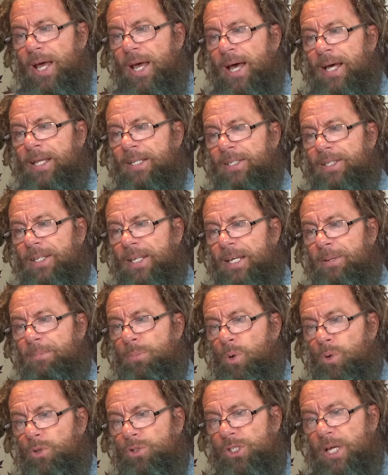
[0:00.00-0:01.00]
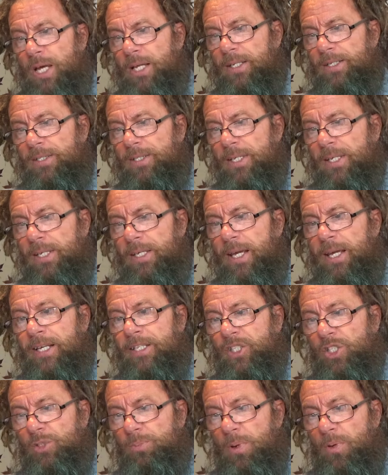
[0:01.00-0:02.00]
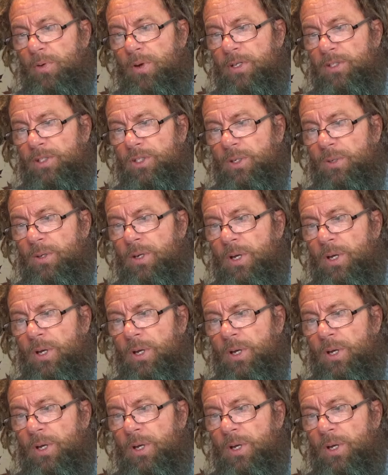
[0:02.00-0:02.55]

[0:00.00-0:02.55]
and immortality in spirit,